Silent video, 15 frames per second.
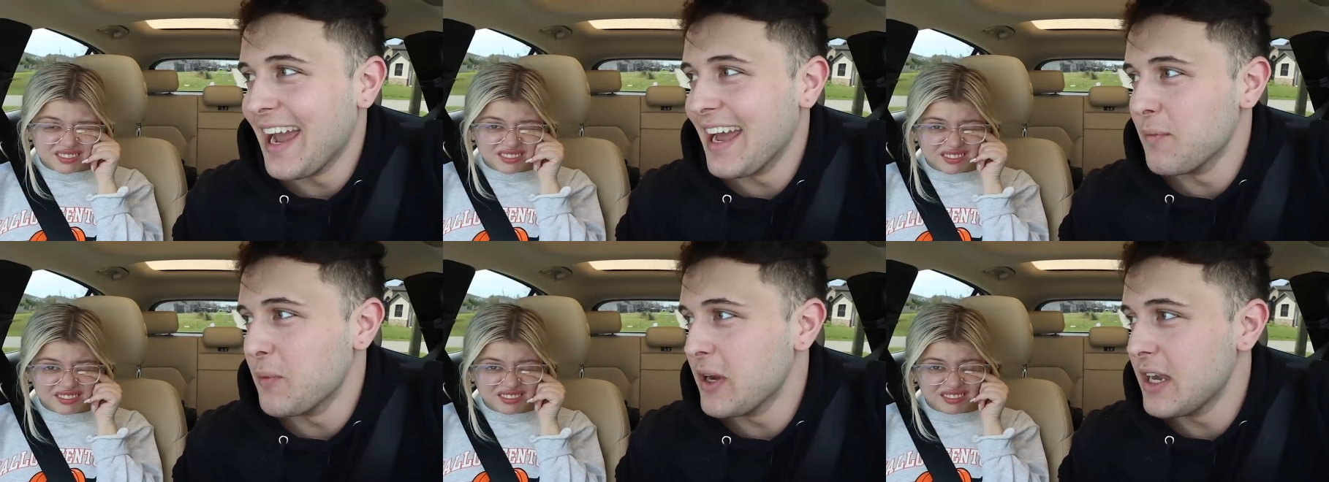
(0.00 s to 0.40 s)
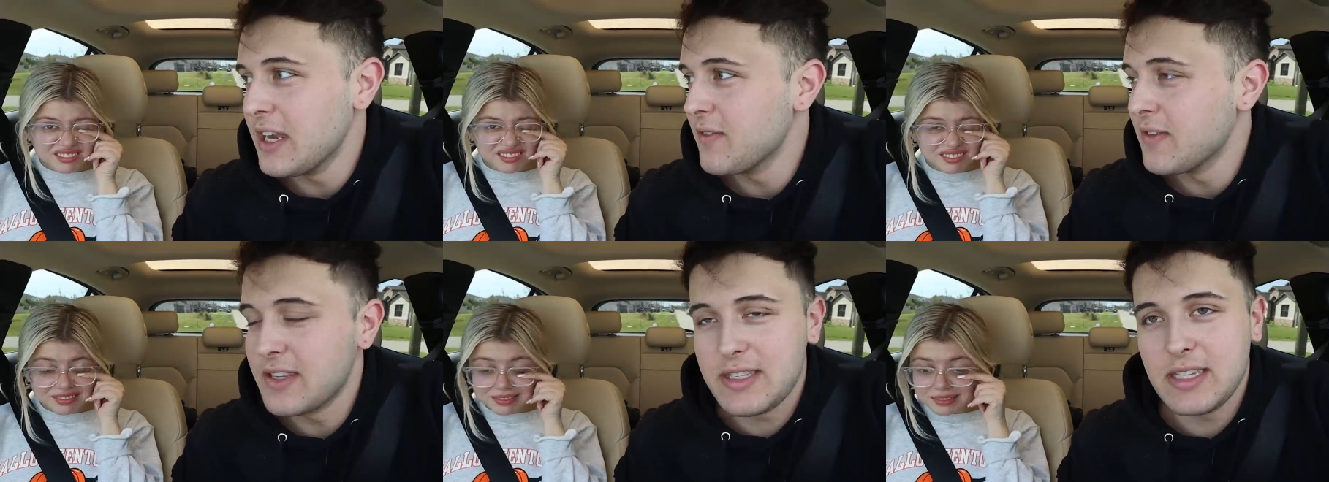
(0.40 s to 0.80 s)
Speaker 1: And we
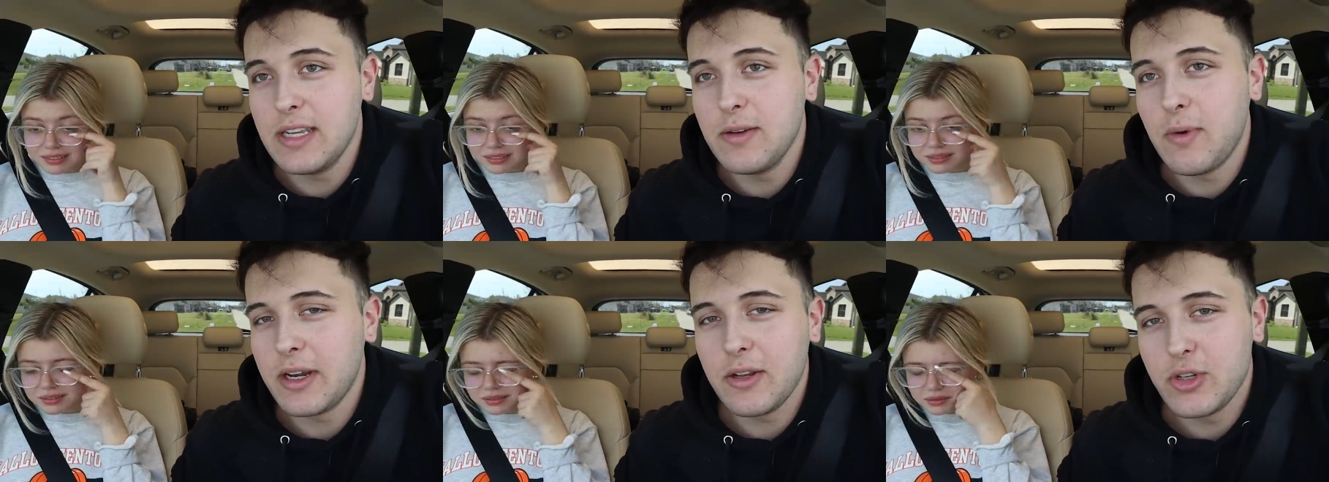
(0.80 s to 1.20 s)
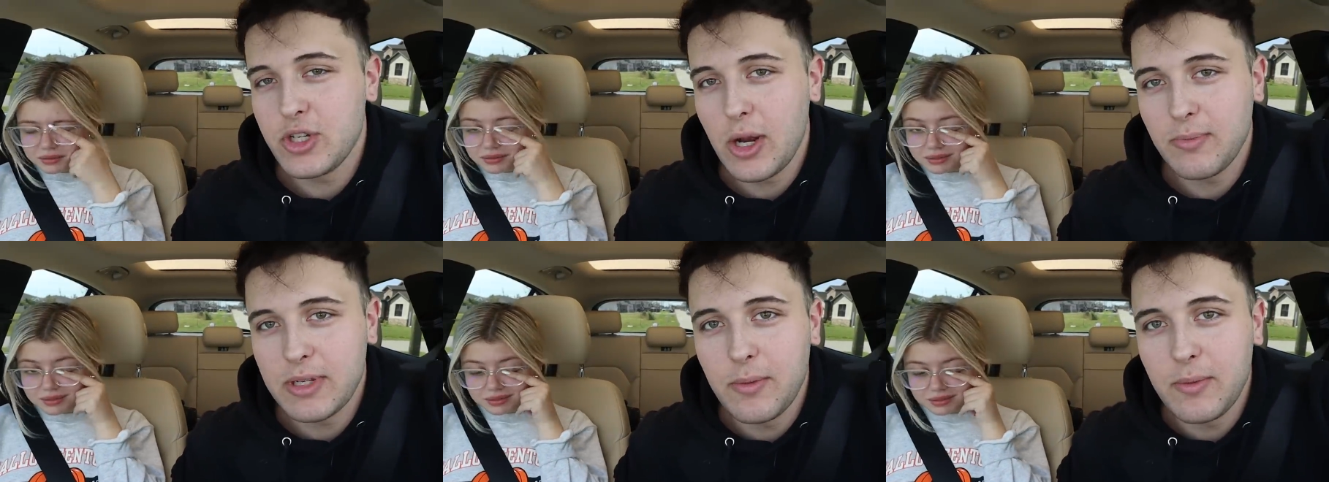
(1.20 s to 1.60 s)
didn't even see when he
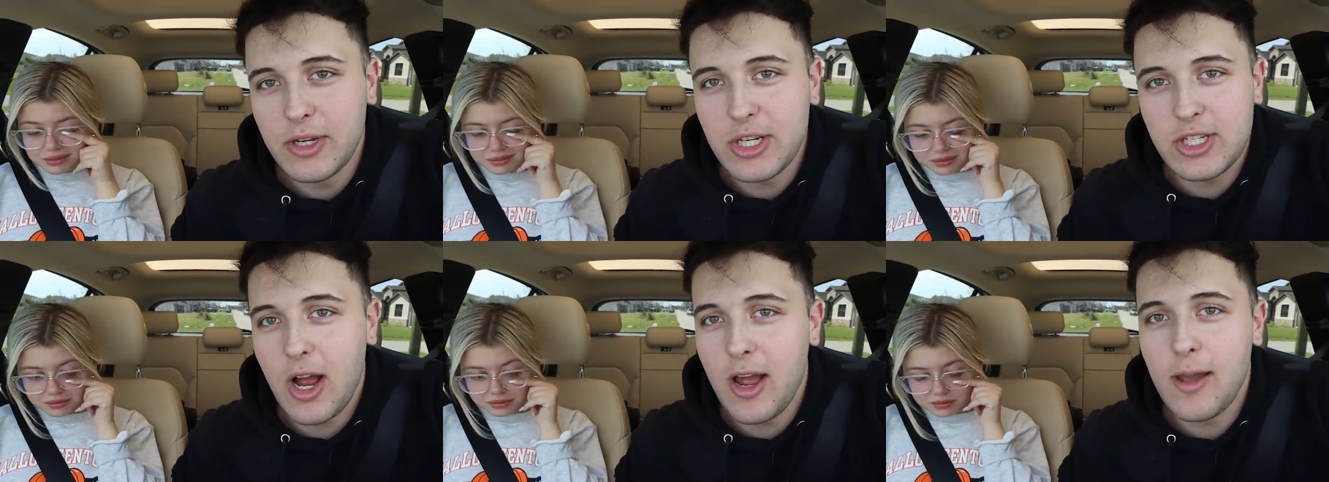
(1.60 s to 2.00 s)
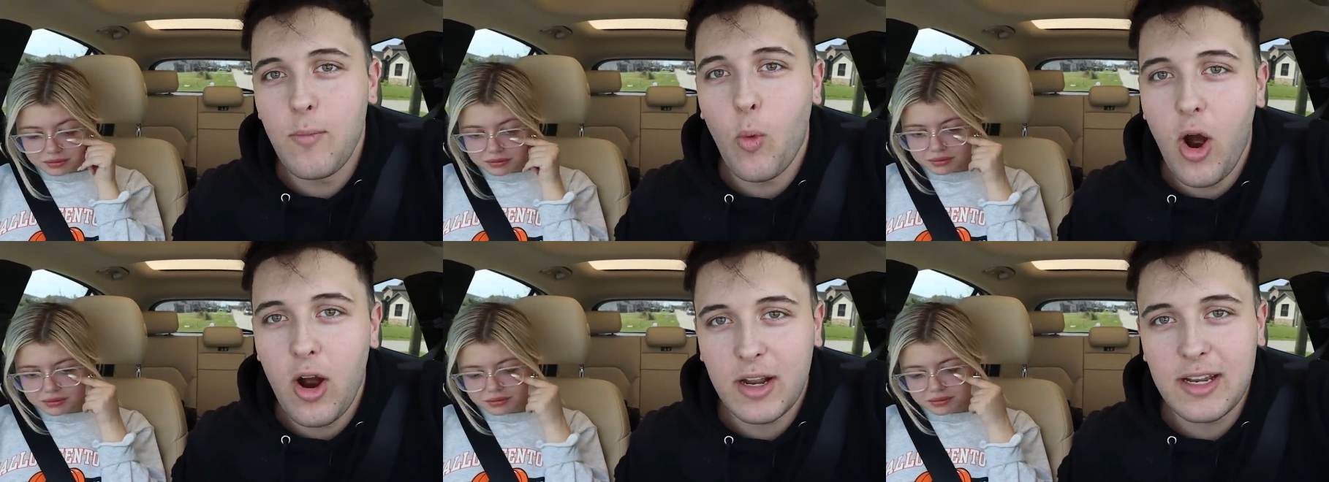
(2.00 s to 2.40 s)
jumped in. We just saw
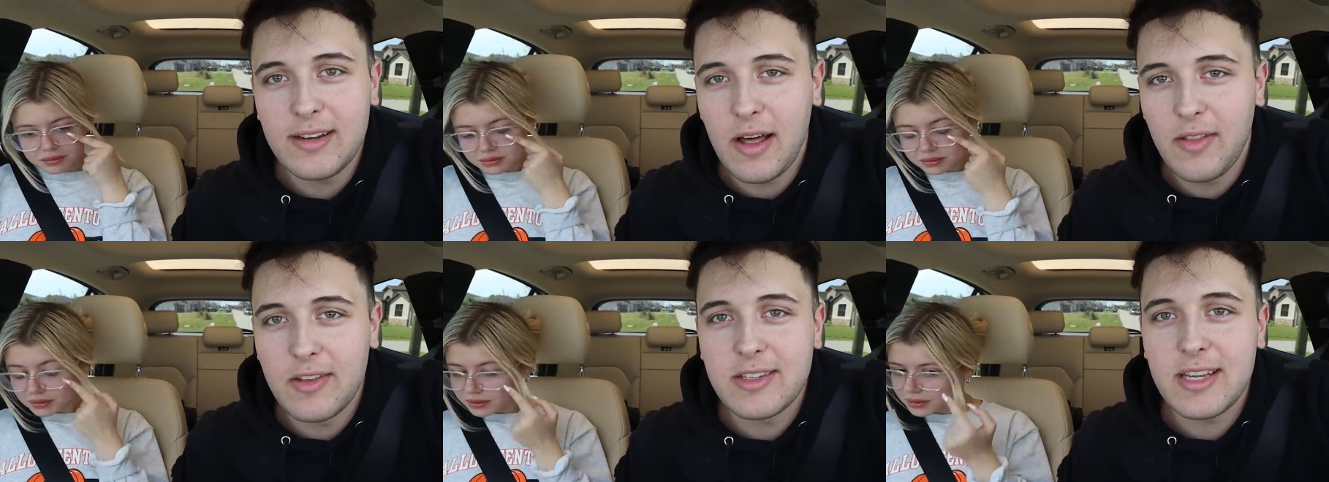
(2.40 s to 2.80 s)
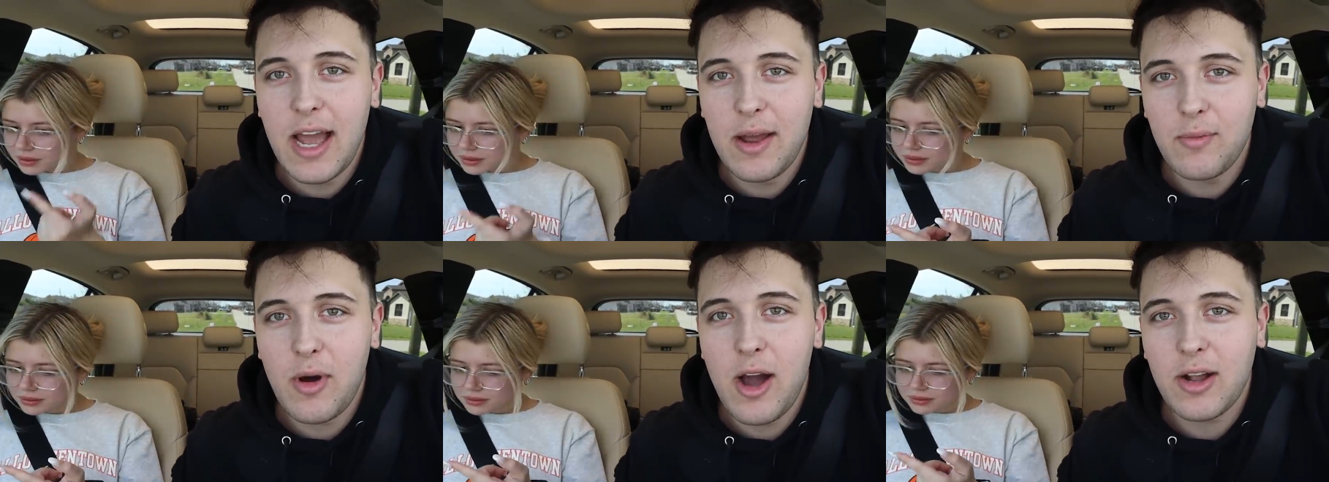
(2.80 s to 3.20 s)
him walking down the
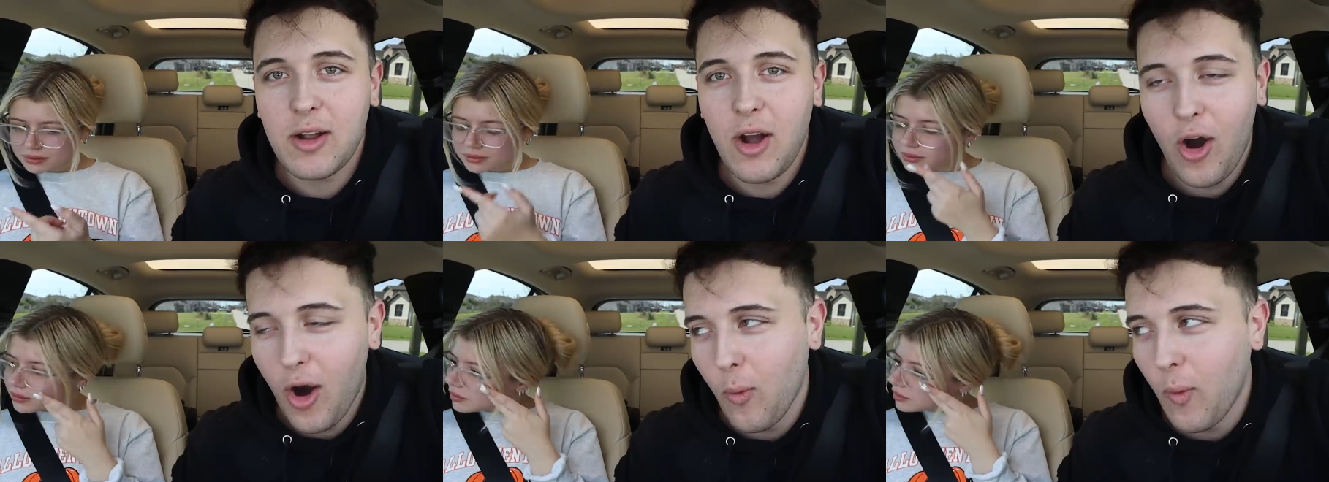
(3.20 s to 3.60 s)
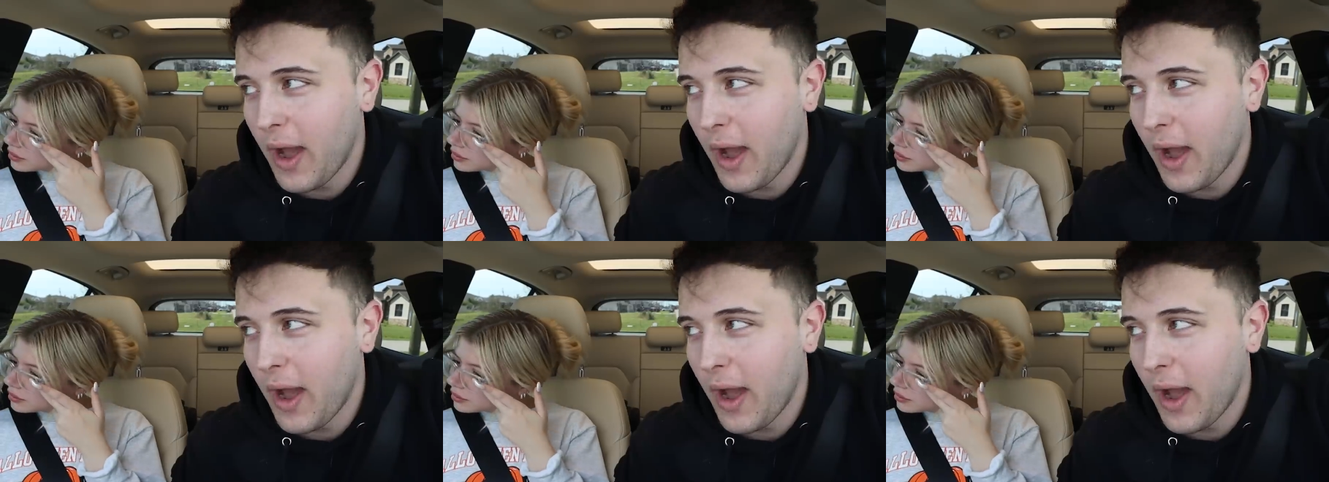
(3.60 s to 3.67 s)
sidewalk all